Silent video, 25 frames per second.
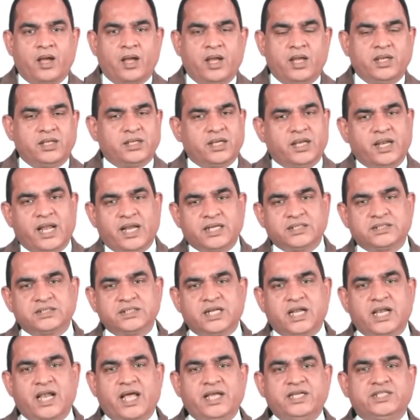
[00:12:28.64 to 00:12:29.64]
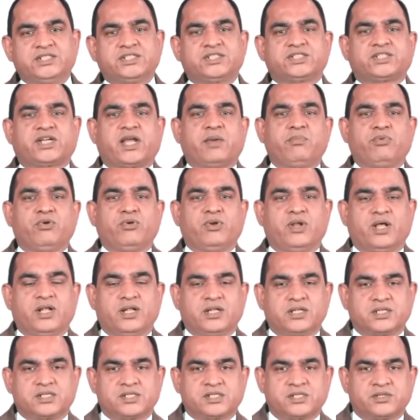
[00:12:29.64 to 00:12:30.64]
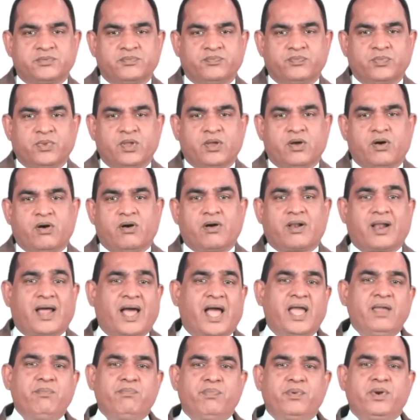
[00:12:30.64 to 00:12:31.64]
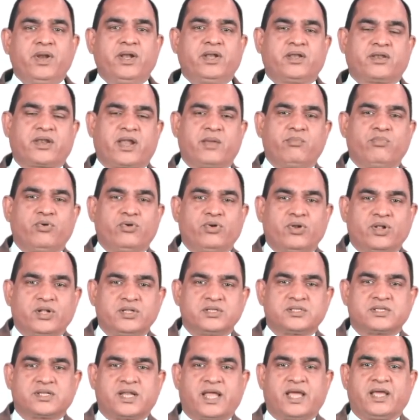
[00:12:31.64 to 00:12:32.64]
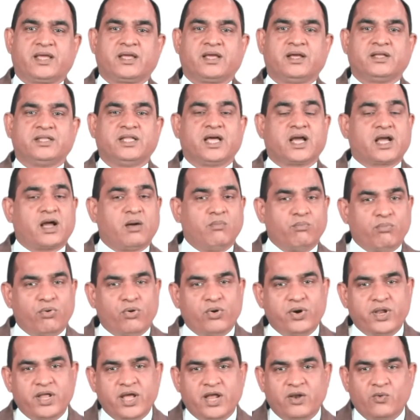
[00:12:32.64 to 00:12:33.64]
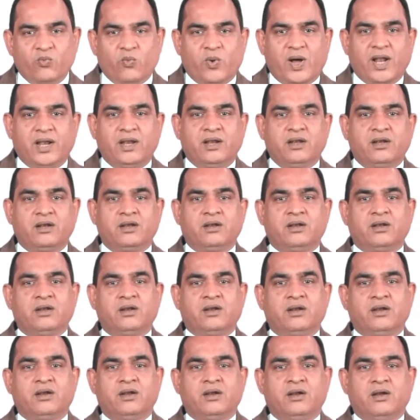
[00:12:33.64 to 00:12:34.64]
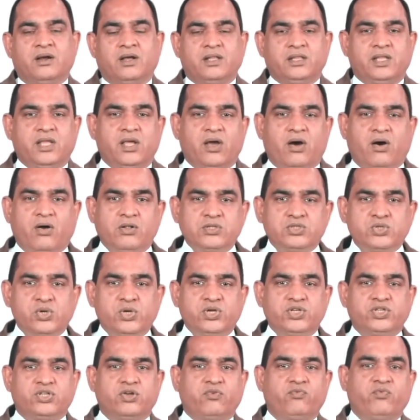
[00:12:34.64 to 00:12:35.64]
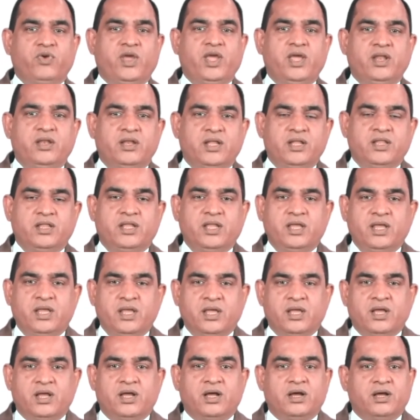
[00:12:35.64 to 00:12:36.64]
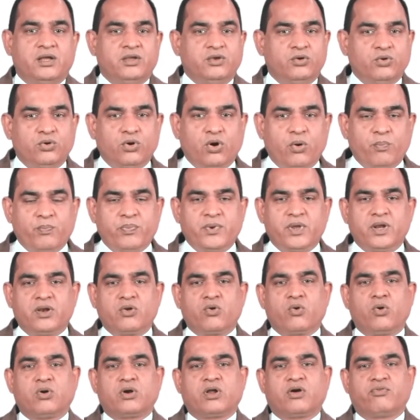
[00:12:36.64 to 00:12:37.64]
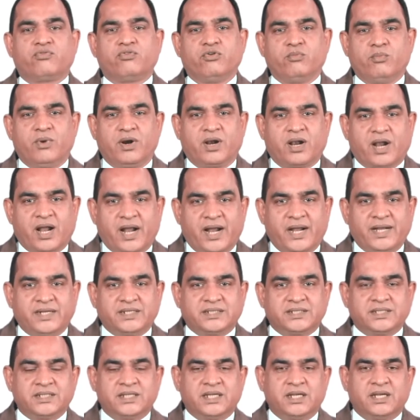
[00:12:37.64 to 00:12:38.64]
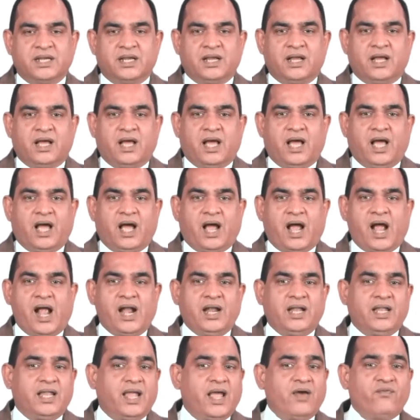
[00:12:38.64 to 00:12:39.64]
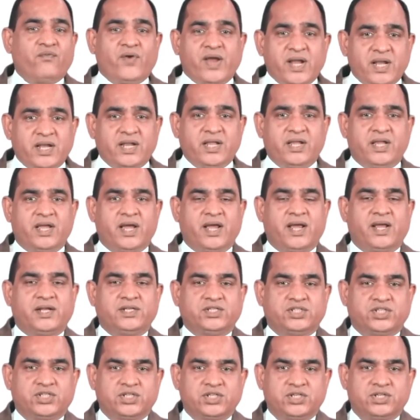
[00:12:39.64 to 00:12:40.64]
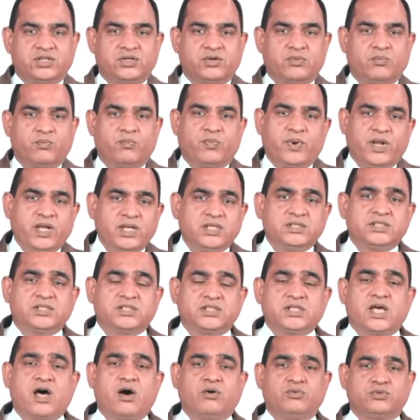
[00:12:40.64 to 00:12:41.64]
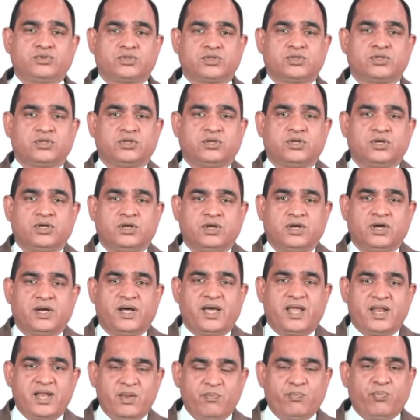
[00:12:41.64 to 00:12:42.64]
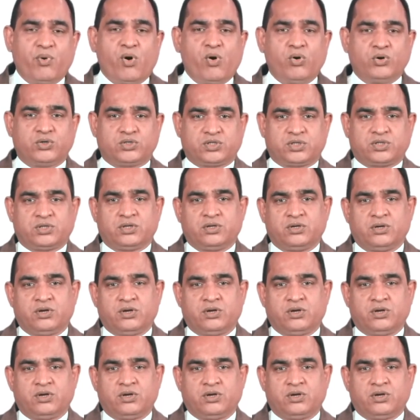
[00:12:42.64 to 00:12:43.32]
internationalized tribunals or hybrid tribunals like the Cambodian one. They also intervene in the European Court of Human Rights, and FIDH brings out a report